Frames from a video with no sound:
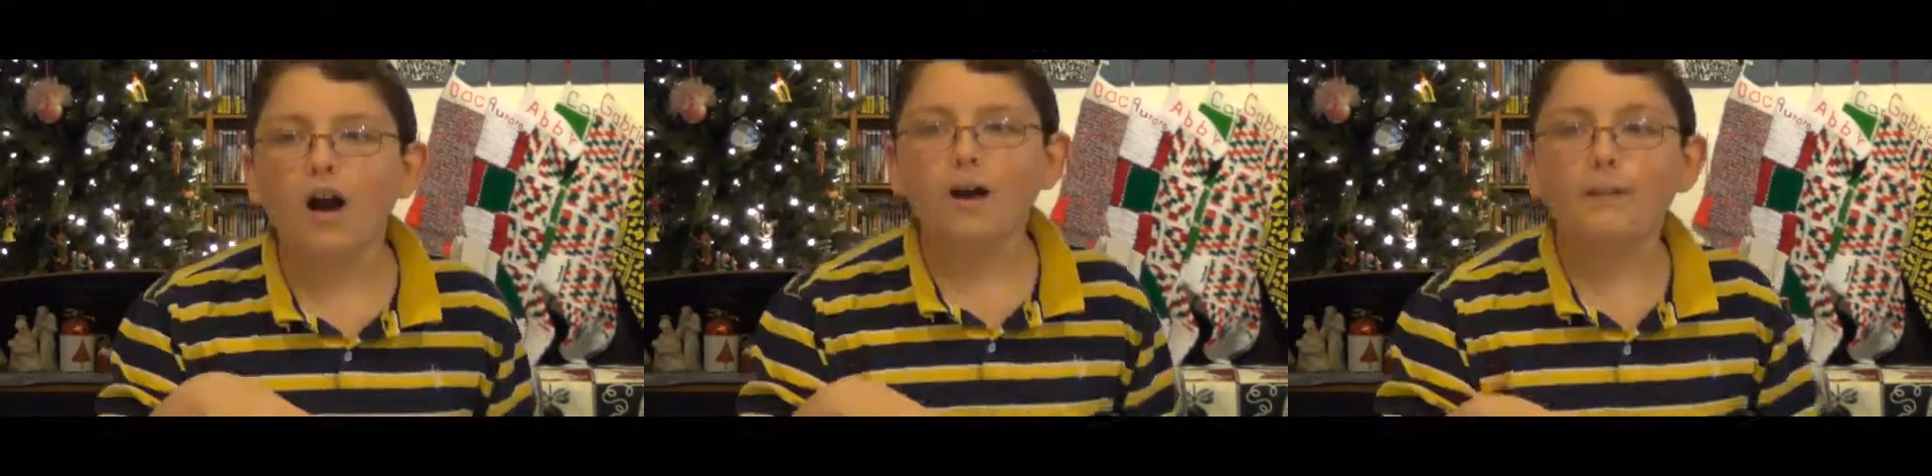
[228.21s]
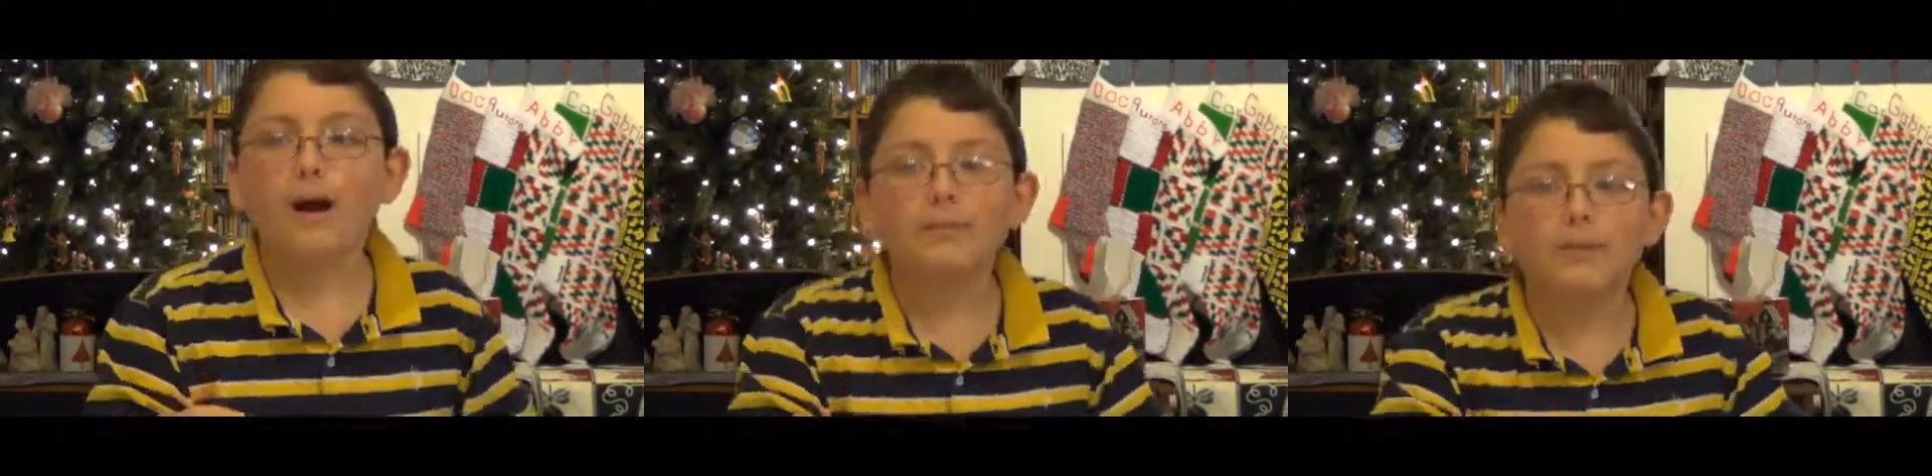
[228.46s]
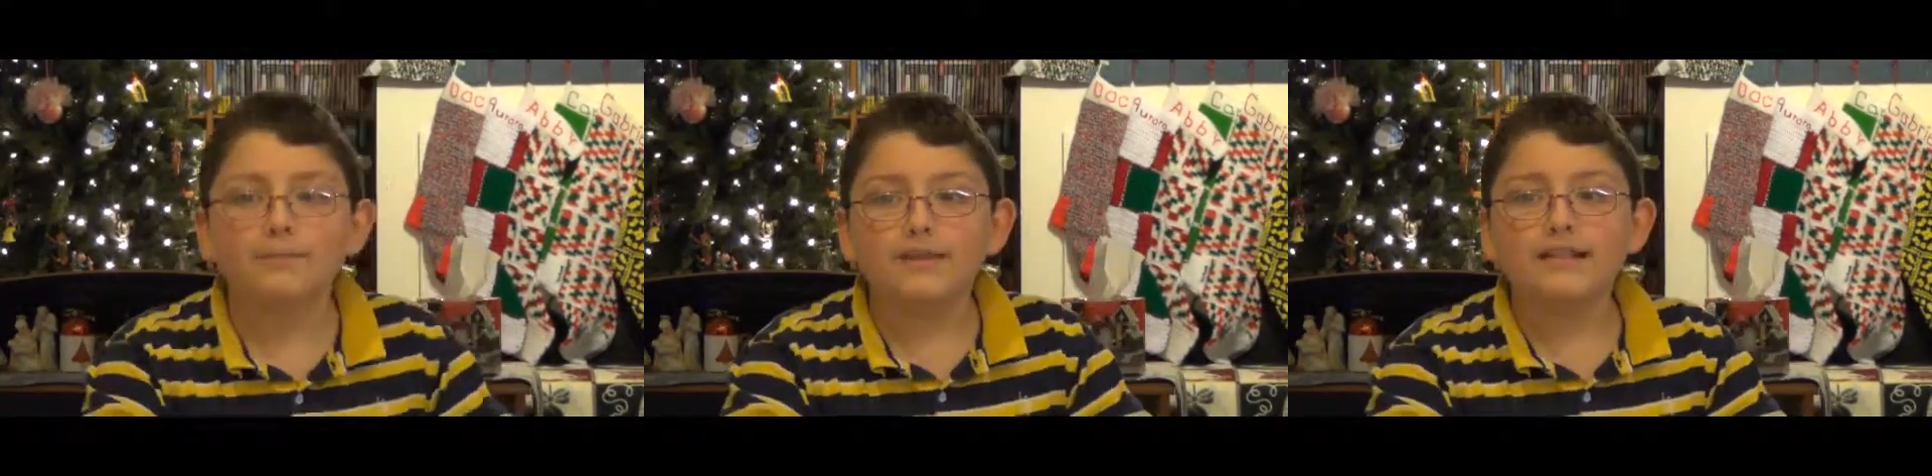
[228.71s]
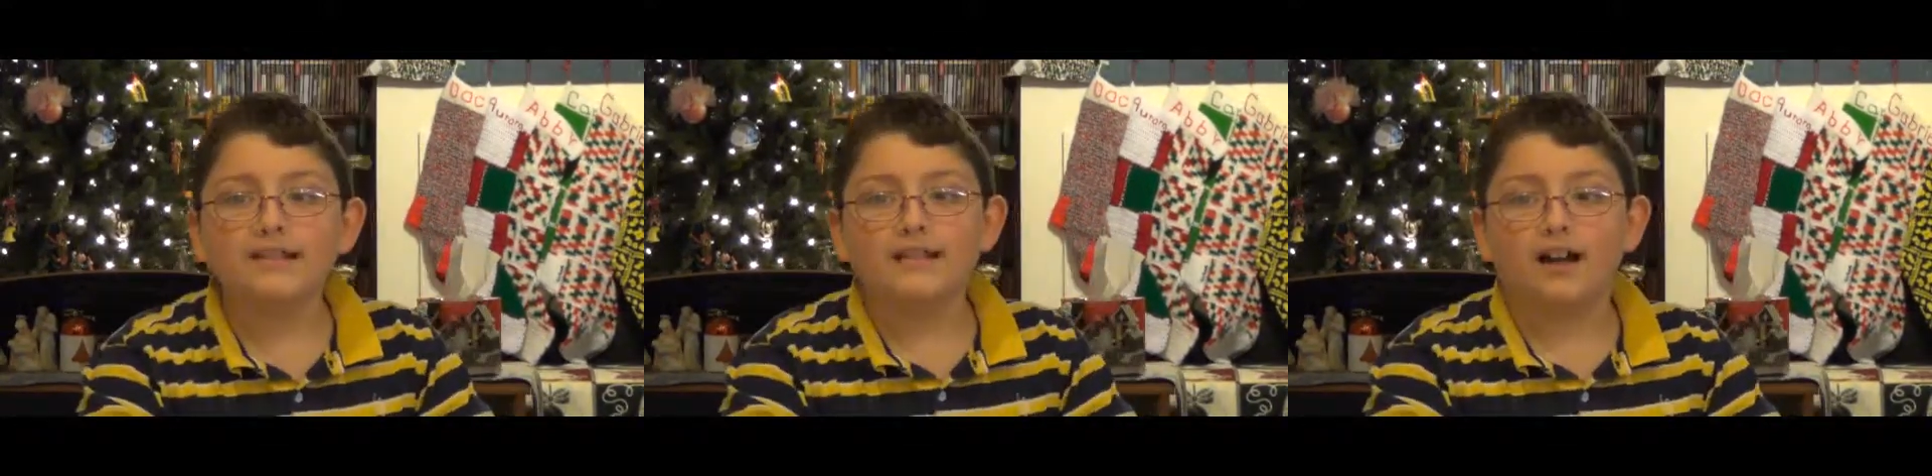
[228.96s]
Our problem
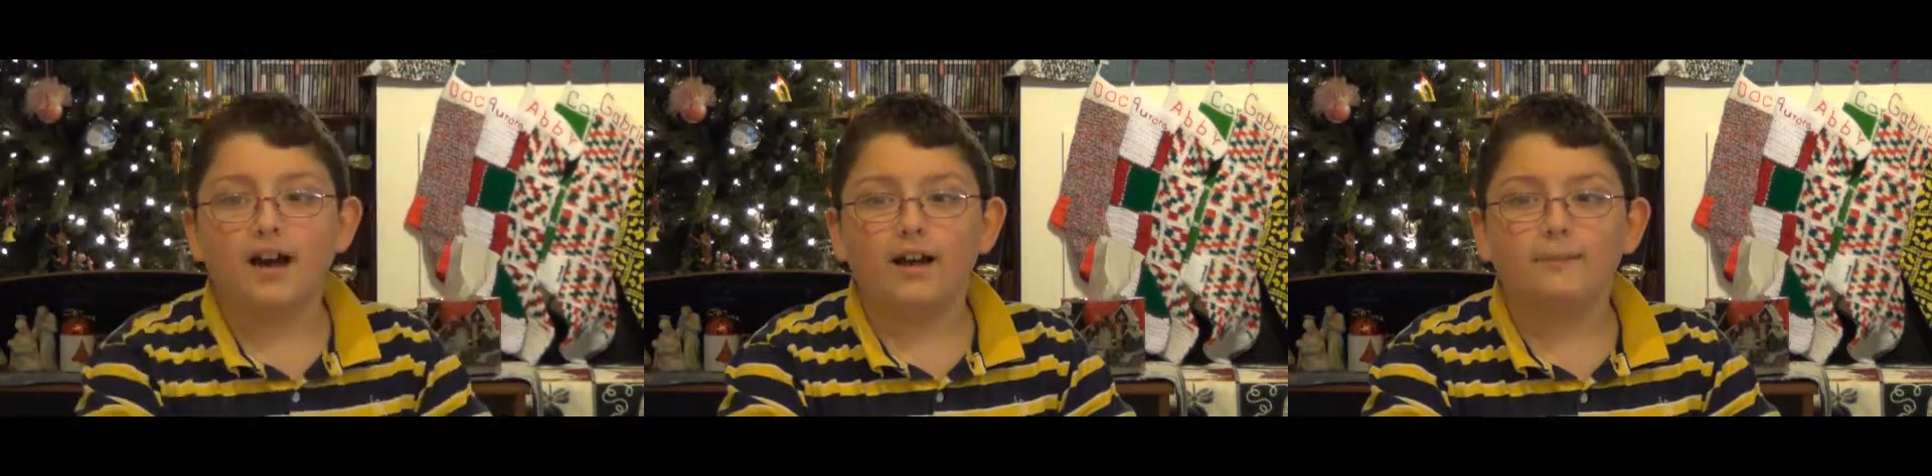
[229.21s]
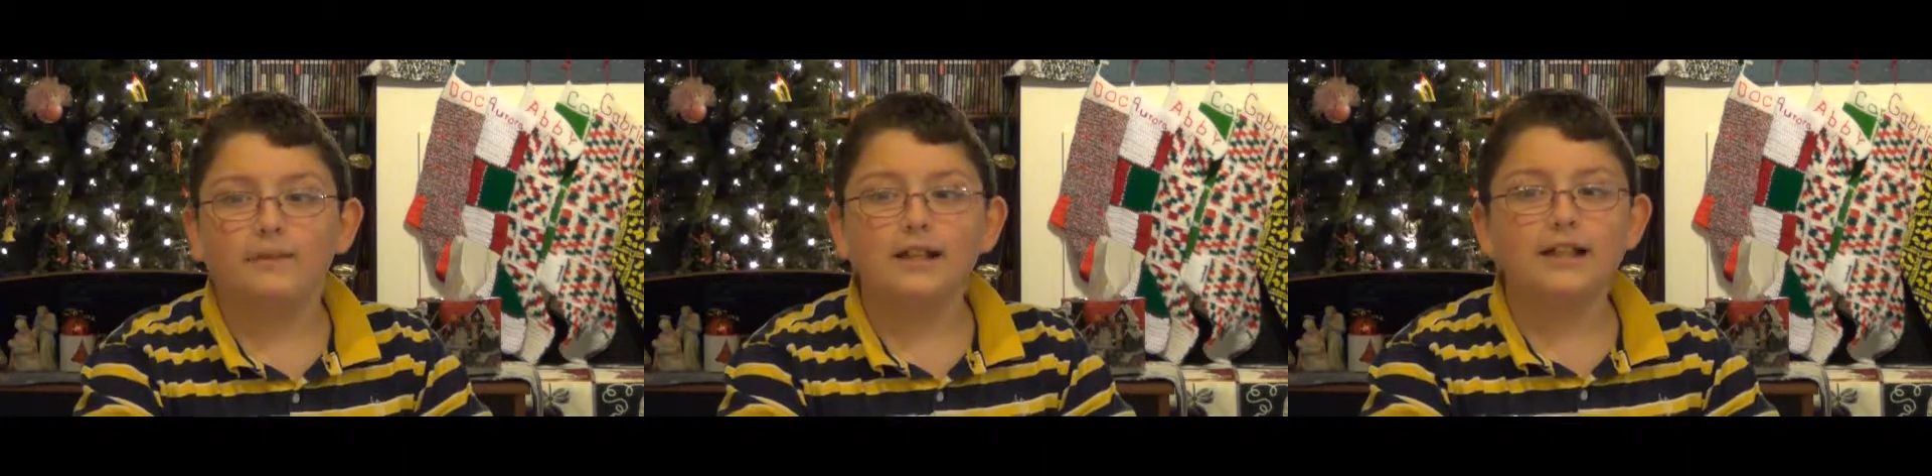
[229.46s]
this time